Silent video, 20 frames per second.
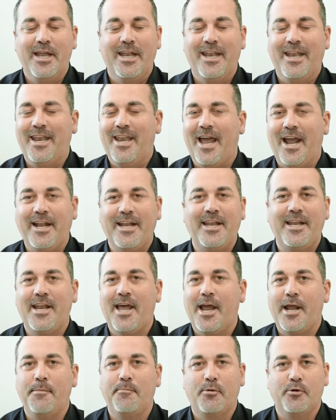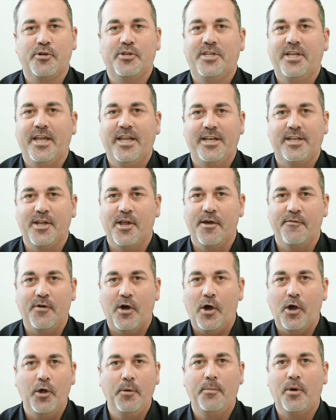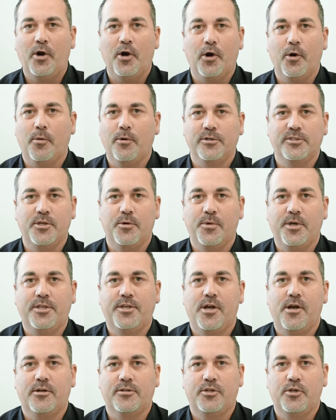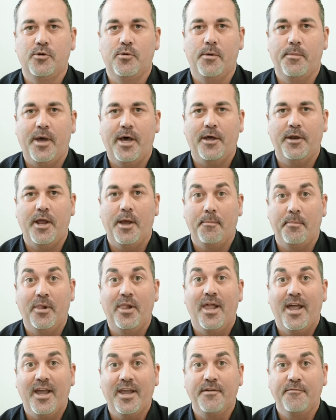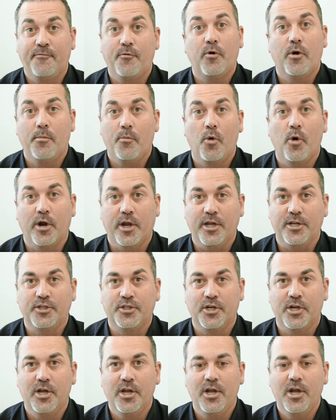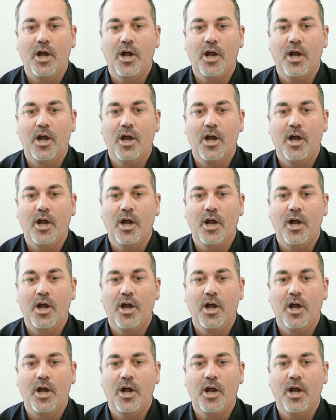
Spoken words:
99% of all borrowers that we talk to about applying for a mortgage